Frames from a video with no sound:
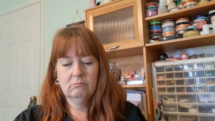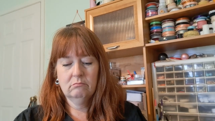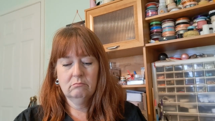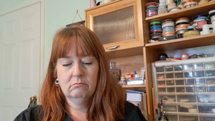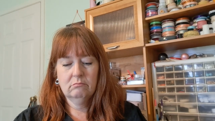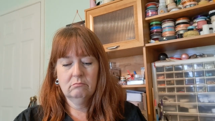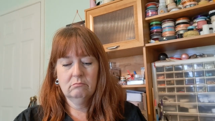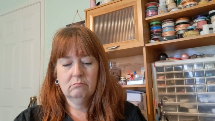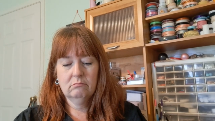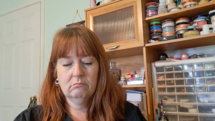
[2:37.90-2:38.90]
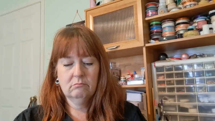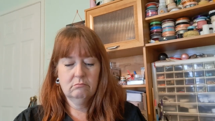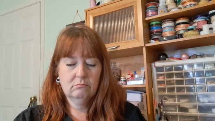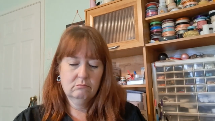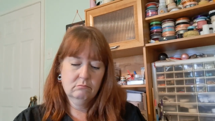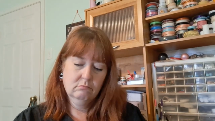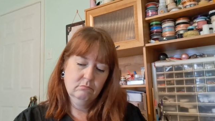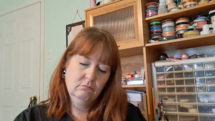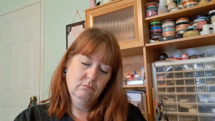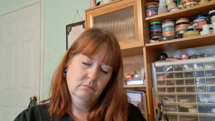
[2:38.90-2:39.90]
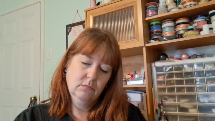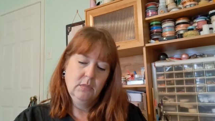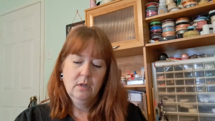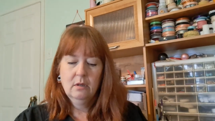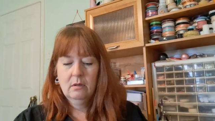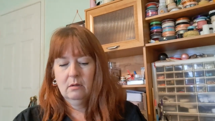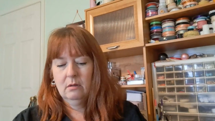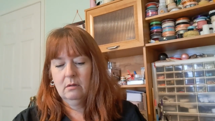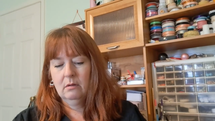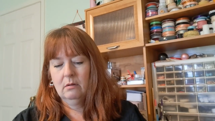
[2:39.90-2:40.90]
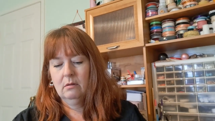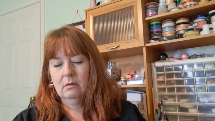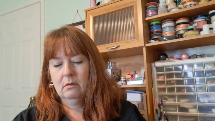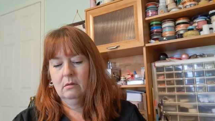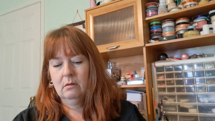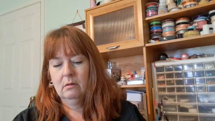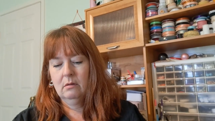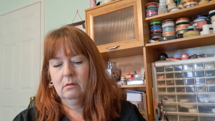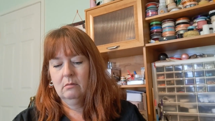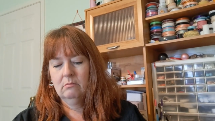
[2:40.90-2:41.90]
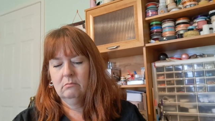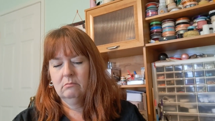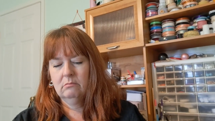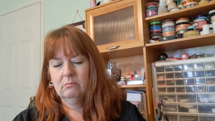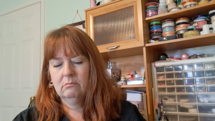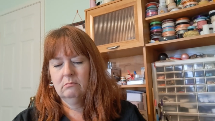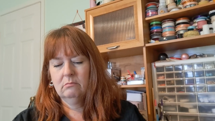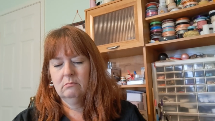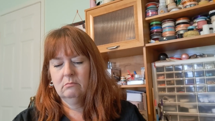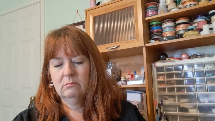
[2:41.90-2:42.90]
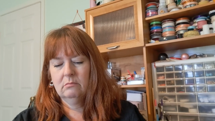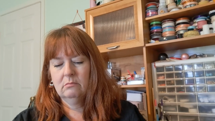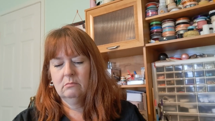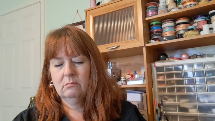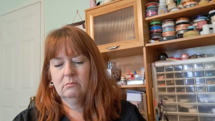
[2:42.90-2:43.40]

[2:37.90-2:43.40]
[no speech]